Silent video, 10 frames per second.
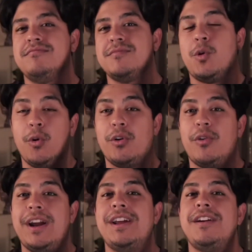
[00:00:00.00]
corner
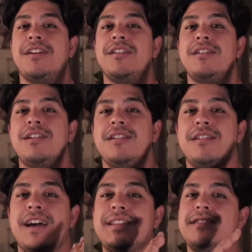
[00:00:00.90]
right here
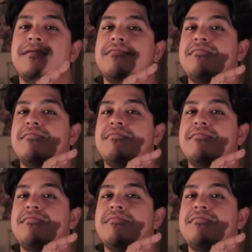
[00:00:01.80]
and